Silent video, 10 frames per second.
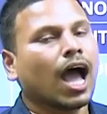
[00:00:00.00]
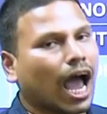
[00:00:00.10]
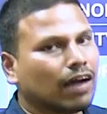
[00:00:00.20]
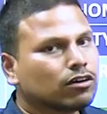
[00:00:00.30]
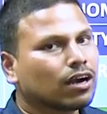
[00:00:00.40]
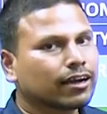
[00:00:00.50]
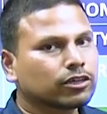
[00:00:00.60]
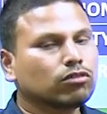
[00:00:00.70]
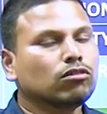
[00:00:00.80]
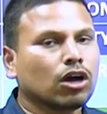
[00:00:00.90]
I would
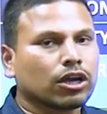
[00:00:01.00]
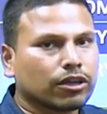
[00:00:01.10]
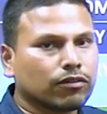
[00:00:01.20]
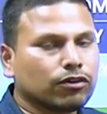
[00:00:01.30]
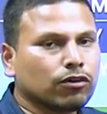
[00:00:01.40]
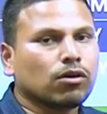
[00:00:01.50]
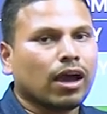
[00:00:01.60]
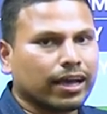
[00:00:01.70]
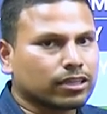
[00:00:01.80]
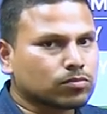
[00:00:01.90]
like to give you
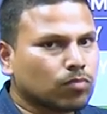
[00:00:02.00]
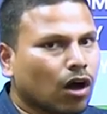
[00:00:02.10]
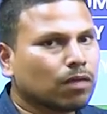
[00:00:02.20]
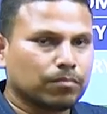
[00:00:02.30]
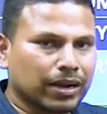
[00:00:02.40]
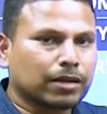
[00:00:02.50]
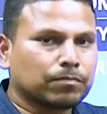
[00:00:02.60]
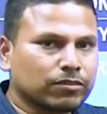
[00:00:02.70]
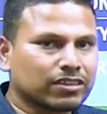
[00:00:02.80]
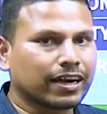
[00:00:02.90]
a small
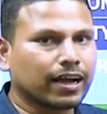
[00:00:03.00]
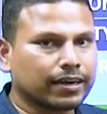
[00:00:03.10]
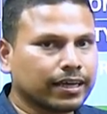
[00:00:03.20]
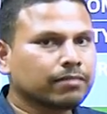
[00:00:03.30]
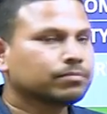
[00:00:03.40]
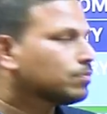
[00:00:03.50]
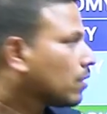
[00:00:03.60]
breakup with regarding